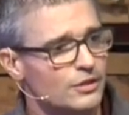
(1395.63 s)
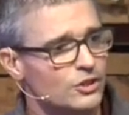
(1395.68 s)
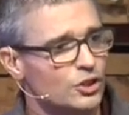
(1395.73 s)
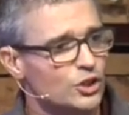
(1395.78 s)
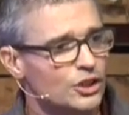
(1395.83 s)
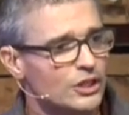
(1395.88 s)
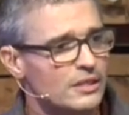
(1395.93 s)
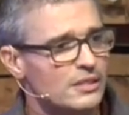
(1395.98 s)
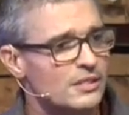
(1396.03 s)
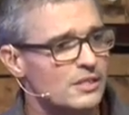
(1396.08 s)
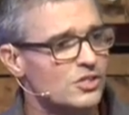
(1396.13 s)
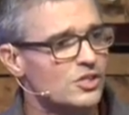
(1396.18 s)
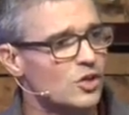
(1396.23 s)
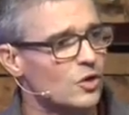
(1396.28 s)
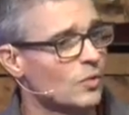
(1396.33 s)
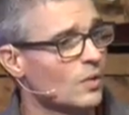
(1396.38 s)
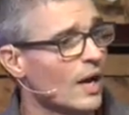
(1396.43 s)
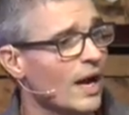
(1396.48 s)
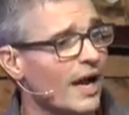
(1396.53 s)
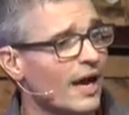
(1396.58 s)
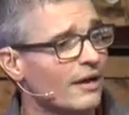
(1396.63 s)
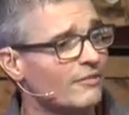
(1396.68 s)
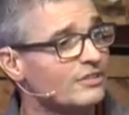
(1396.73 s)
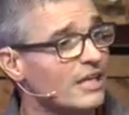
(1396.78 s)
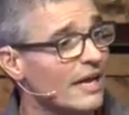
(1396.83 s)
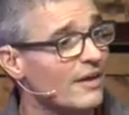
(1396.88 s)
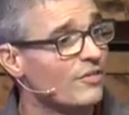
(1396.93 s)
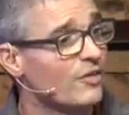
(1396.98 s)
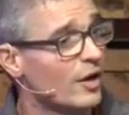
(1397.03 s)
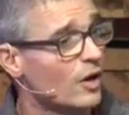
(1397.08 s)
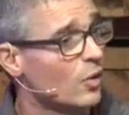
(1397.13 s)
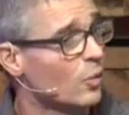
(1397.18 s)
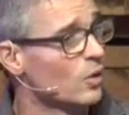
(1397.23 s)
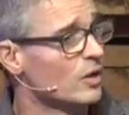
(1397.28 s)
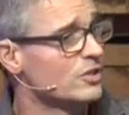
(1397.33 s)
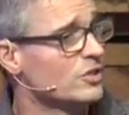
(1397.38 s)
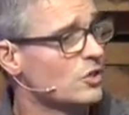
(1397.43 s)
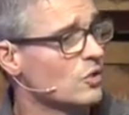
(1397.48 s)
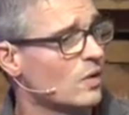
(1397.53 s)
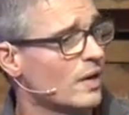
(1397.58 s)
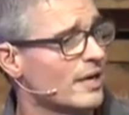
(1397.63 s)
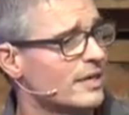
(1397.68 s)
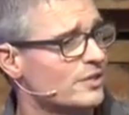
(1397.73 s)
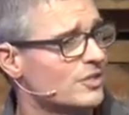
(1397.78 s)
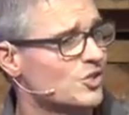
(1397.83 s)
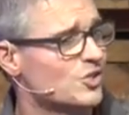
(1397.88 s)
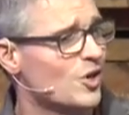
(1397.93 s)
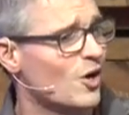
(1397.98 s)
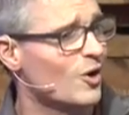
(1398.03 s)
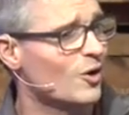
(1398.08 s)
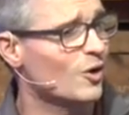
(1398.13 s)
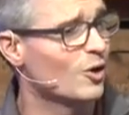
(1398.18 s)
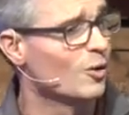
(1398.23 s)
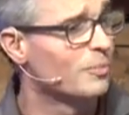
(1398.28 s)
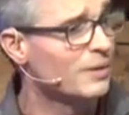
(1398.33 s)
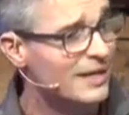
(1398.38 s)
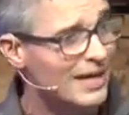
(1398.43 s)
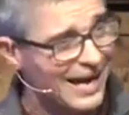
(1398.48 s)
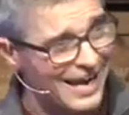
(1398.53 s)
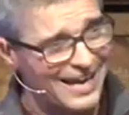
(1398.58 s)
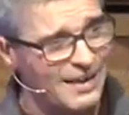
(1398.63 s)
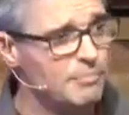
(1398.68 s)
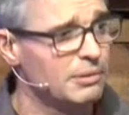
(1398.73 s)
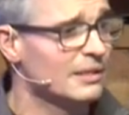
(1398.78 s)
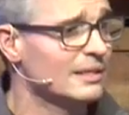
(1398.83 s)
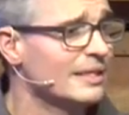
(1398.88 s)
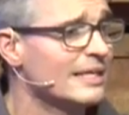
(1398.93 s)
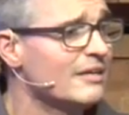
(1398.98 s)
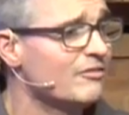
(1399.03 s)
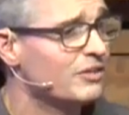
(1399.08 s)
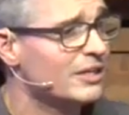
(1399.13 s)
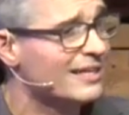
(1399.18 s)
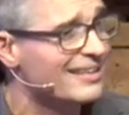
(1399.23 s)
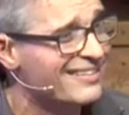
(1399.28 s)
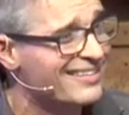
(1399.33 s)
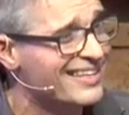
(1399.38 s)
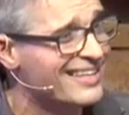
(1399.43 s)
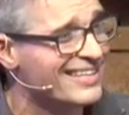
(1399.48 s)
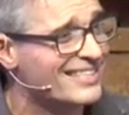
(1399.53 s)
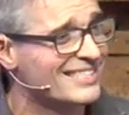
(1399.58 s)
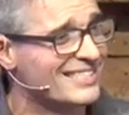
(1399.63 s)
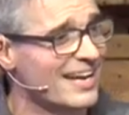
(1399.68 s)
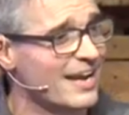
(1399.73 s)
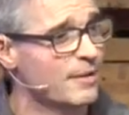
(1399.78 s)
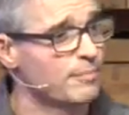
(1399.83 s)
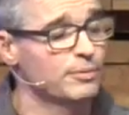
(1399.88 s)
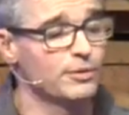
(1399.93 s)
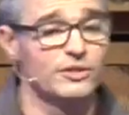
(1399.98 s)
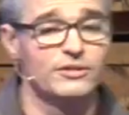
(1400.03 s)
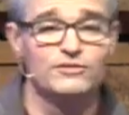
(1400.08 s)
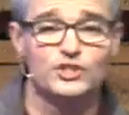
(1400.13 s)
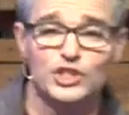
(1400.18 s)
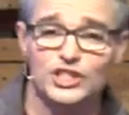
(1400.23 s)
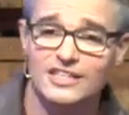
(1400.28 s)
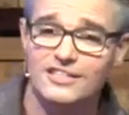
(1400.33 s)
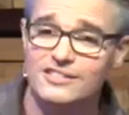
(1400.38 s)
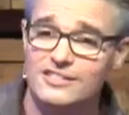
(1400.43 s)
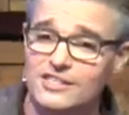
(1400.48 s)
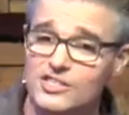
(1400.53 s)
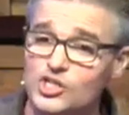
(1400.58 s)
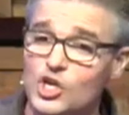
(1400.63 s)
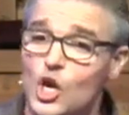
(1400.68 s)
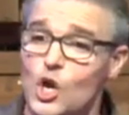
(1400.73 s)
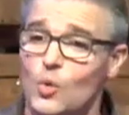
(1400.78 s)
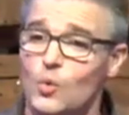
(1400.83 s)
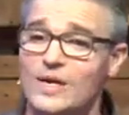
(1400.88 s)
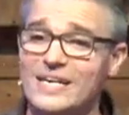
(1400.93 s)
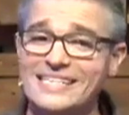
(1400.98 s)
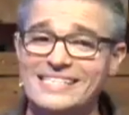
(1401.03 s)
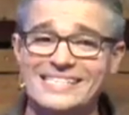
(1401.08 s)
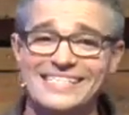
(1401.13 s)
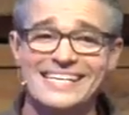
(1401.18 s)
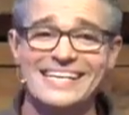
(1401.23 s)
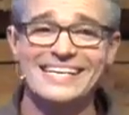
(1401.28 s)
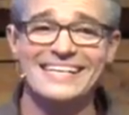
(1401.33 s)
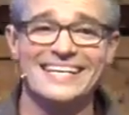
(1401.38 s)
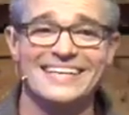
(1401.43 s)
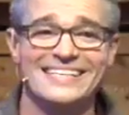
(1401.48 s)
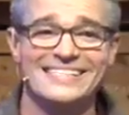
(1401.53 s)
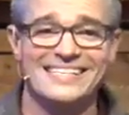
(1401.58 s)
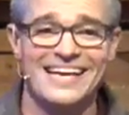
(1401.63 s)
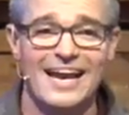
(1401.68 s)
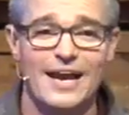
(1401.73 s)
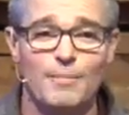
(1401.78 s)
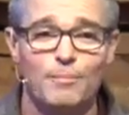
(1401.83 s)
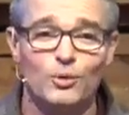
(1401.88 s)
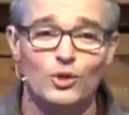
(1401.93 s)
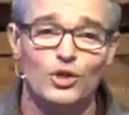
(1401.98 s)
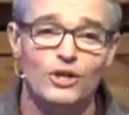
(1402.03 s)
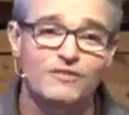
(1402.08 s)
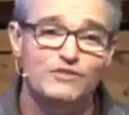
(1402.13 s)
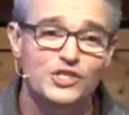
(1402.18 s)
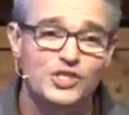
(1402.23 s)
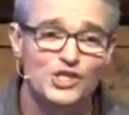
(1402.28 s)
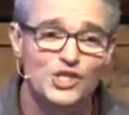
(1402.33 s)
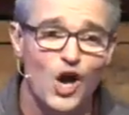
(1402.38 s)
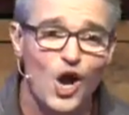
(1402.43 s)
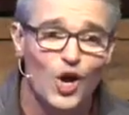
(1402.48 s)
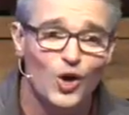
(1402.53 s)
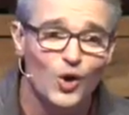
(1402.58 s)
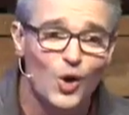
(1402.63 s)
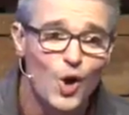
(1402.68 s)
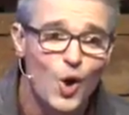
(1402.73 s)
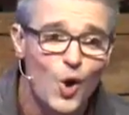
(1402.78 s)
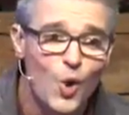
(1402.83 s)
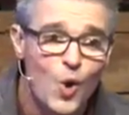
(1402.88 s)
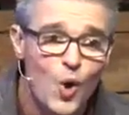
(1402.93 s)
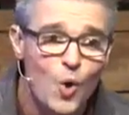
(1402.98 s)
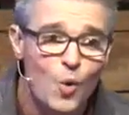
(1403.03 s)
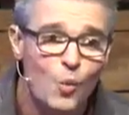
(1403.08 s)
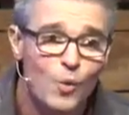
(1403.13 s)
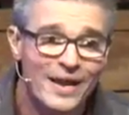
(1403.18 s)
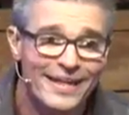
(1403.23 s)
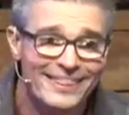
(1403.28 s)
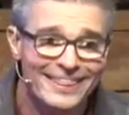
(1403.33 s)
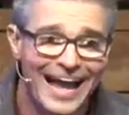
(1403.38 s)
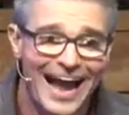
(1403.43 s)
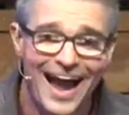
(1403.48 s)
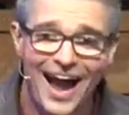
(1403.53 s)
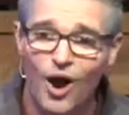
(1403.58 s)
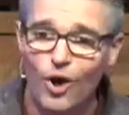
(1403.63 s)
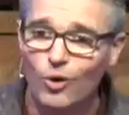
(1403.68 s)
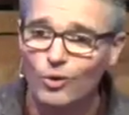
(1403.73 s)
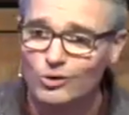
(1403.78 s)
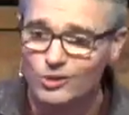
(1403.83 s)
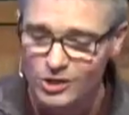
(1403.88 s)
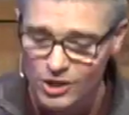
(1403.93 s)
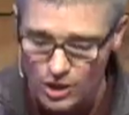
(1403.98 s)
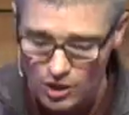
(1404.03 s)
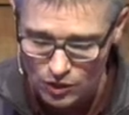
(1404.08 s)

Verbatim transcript: Jesus arrived. And there was great sorrow, but I believe that in the example of Jesus, we see an example of sorrow without